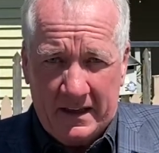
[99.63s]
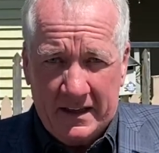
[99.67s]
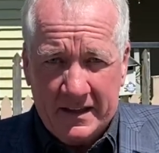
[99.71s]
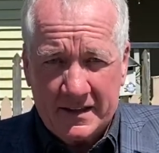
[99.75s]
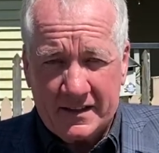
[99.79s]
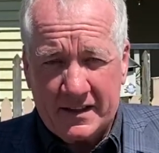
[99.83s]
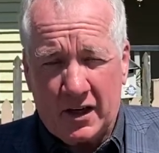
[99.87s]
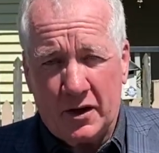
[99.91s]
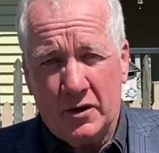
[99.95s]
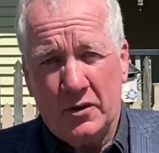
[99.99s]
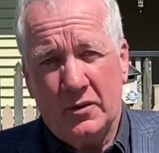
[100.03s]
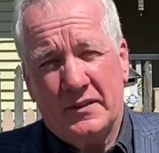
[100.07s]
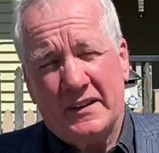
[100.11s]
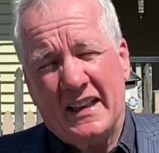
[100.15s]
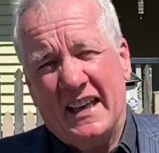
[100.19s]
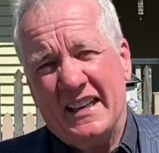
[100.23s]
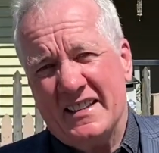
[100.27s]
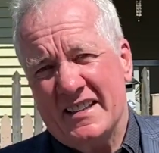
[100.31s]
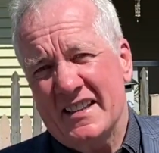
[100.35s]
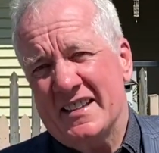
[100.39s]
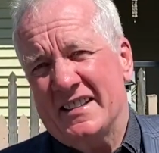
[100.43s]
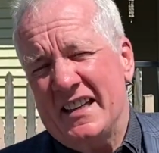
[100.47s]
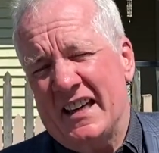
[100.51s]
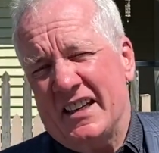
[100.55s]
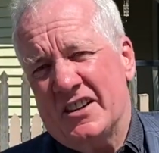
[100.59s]
So
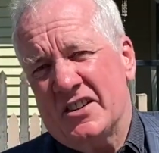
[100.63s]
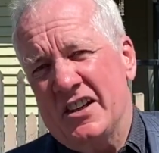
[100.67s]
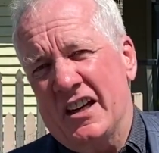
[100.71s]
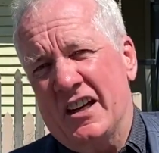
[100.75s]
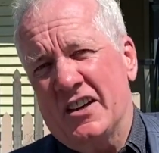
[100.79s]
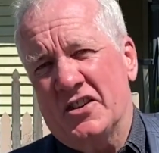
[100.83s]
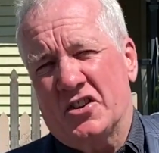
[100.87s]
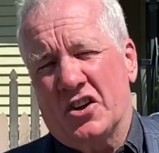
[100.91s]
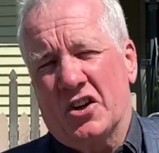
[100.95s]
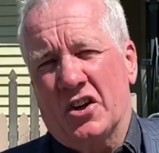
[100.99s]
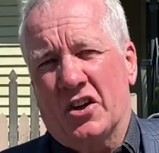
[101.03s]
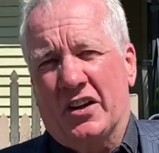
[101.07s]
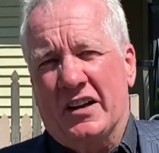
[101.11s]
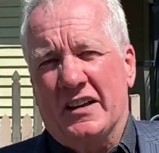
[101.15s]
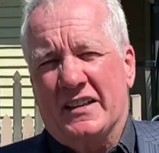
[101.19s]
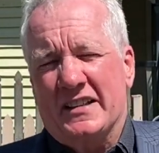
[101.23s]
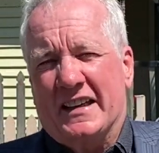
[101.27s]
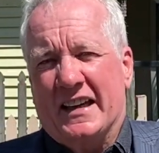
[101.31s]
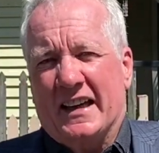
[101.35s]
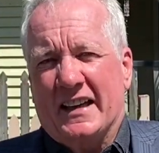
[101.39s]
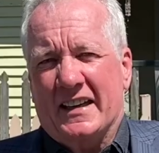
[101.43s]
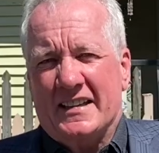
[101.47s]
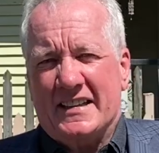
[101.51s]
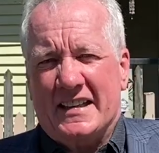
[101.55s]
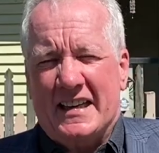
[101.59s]
that's a six year journey to
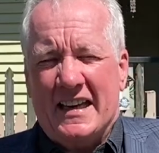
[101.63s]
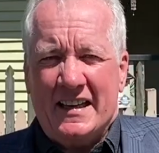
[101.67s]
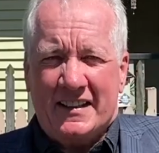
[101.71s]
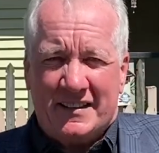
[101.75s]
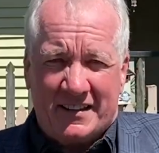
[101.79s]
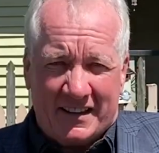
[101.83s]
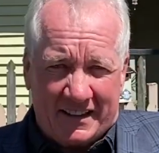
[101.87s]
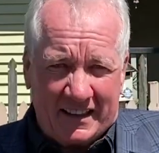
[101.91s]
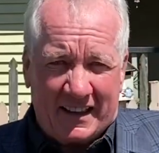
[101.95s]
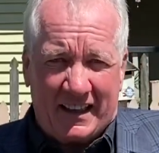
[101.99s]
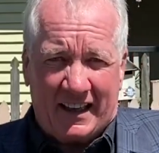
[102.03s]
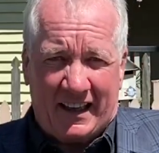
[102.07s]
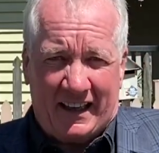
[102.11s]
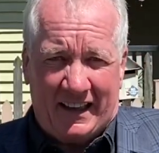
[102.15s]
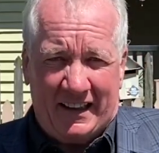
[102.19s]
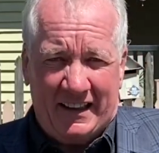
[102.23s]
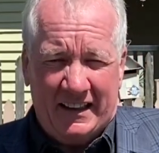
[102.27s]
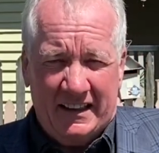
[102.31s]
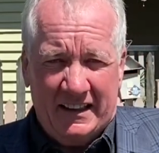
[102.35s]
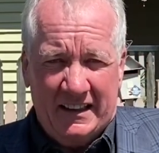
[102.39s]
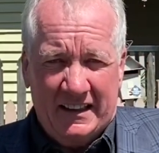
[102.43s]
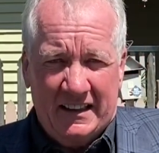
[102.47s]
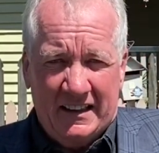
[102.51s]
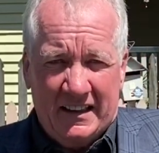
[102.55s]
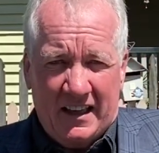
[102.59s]
get us here today.
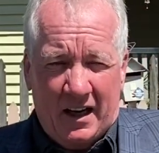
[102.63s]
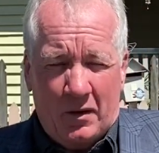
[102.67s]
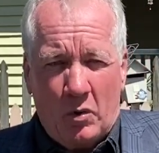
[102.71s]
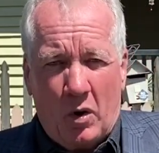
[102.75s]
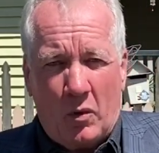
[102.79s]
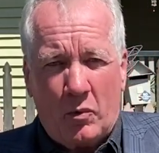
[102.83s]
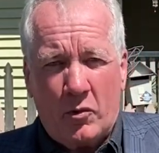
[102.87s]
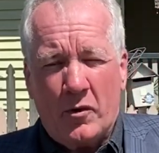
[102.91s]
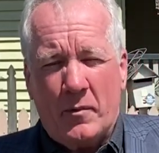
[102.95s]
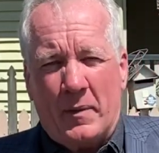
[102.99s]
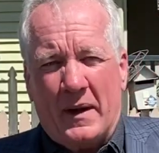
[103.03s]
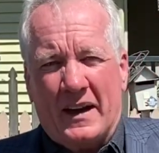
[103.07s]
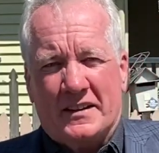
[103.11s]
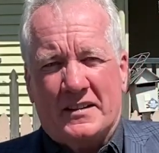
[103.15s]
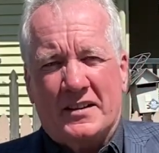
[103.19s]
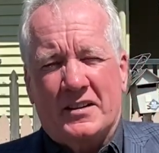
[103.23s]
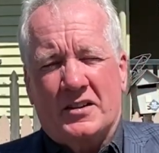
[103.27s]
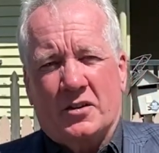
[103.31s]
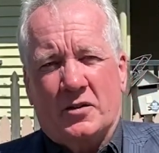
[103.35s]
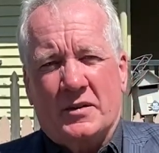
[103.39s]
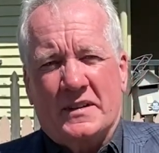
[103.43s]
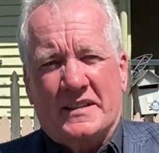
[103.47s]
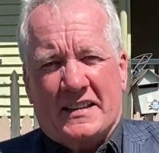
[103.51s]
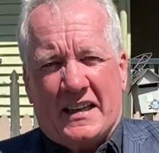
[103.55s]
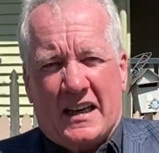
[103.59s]
And what we're about to
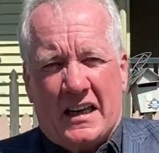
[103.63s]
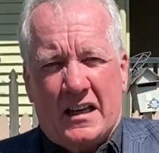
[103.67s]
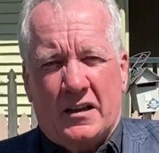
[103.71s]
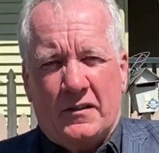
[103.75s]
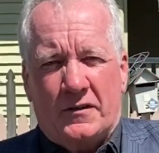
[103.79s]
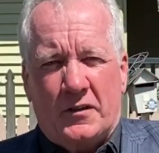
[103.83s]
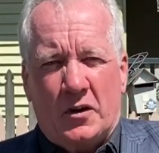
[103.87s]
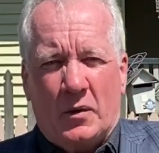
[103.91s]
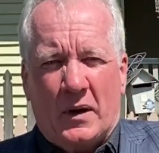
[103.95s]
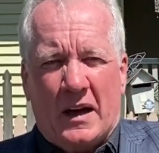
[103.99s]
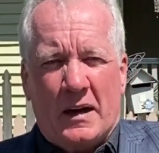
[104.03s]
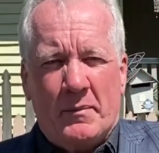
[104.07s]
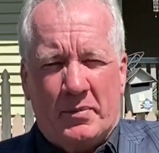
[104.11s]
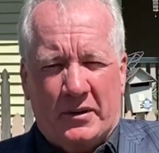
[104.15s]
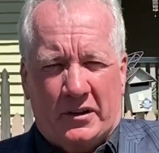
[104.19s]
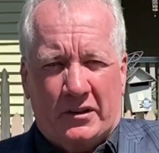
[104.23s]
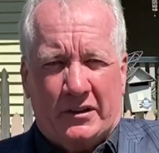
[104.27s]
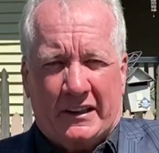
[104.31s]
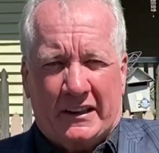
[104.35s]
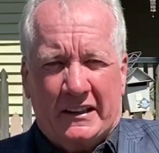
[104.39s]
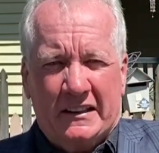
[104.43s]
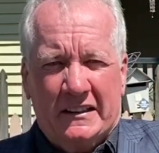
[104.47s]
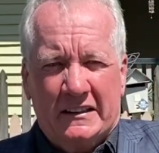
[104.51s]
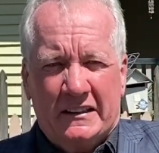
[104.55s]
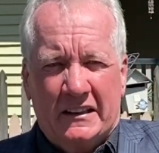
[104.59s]
do is interview our
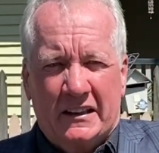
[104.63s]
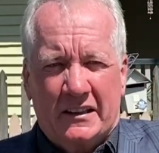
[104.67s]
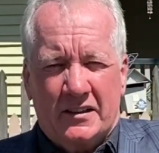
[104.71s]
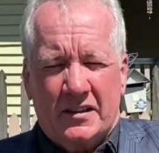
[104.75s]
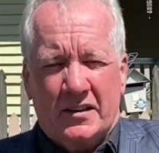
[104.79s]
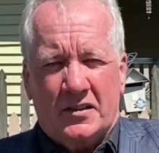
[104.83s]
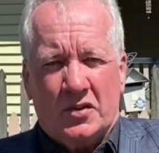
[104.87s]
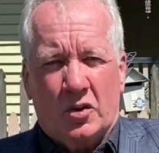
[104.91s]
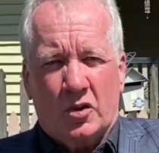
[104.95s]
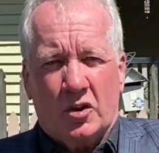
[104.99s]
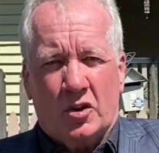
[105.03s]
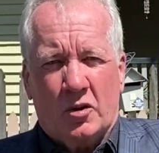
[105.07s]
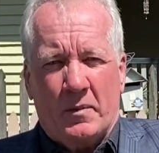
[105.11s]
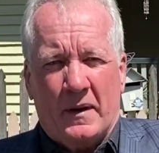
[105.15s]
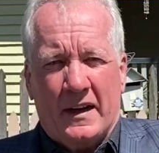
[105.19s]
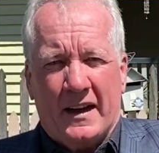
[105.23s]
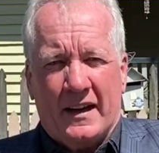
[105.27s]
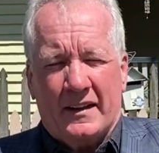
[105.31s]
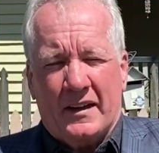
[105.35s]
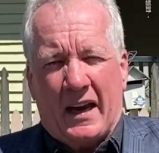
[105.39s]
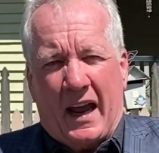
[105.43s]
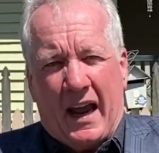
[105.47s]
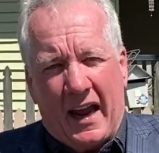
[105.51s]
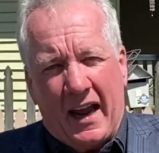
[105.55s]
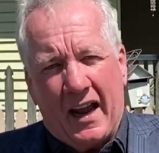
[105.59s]
builder to talk
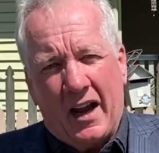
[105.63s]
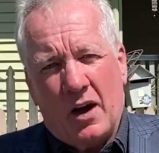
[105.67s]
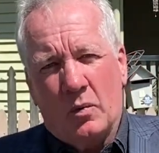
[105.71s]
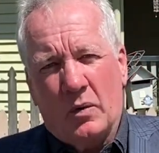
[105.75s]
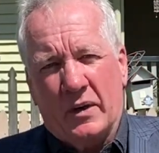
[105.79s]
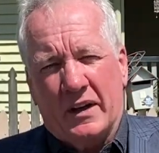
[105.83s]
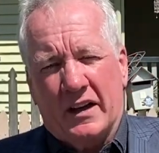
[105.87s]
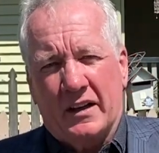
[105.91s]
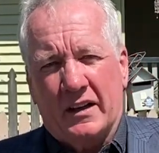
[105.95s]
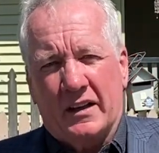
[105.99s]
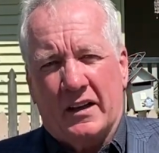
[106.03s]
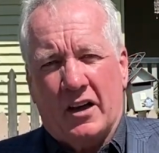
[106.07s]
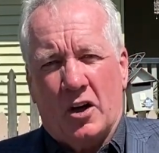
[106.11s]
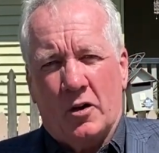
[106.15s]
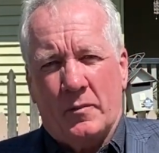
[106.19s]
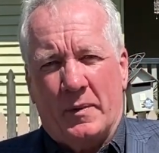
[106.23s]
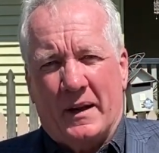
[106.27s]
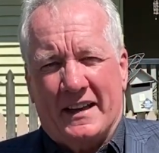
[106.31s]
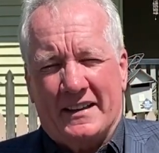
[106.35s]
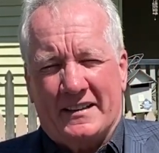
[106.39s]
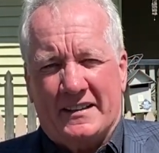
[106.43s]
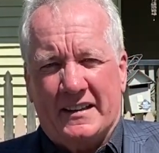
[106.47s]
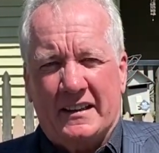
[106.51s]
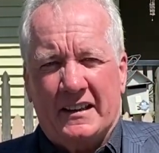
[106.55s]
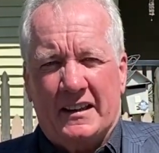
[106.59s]
about how we're going to go
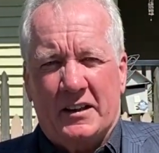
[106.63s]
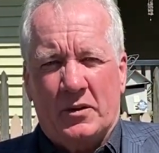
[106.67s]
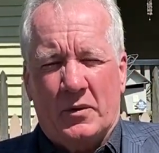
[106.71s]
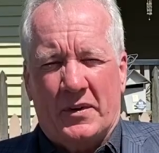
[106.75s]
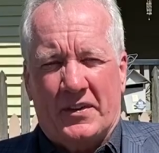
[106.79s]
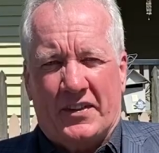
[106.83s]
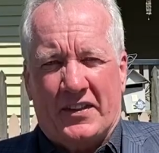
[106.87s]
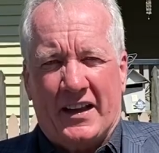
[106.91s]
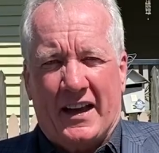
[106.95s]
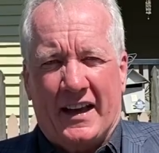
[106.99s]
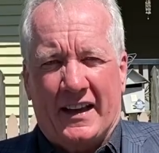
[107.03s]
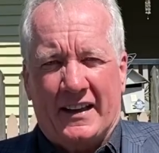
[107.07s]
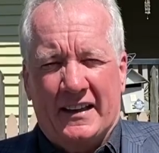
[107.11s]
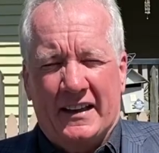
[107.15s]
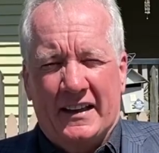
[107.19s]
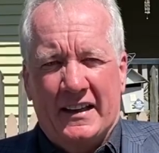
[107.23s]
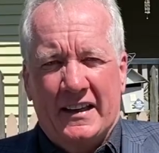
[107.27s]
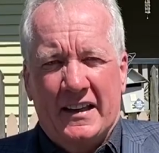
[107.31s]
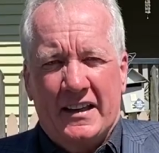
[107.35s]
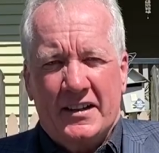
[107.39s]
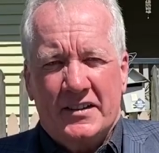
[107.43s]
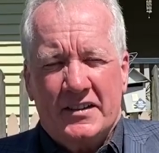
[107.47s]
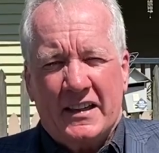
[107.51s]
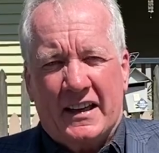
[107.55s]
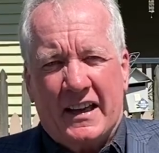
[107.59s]
about dealing with that
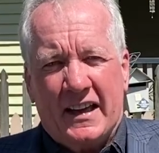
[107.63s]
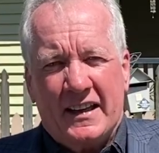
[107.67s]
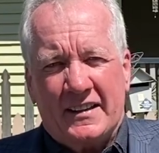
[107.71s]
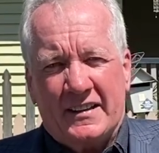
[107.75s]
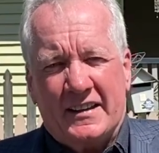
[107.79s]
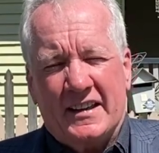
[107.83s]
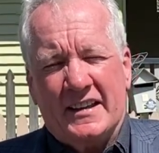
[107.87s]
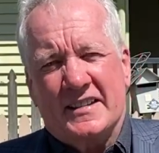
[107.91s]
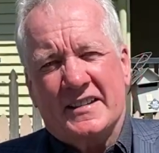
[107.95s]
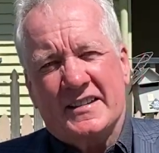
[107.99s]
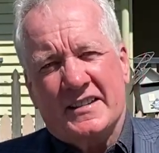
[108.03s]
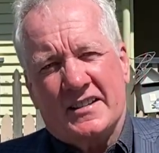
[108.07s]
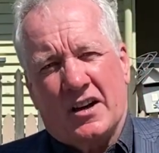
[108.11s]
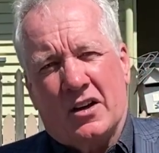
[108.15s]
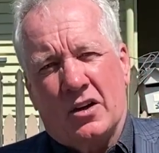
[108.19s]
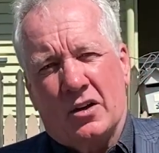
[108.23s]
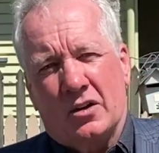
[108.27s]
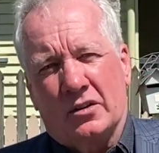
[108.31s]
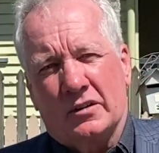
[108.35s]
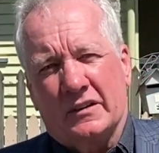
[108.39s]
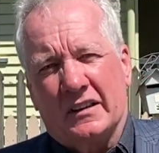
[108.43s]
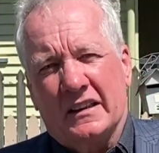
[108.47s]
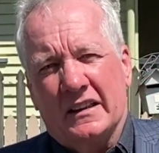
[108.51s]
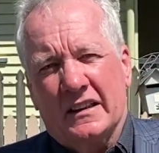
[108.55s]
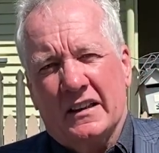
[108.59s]
to get this
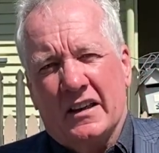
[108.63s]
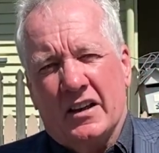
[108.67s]
sold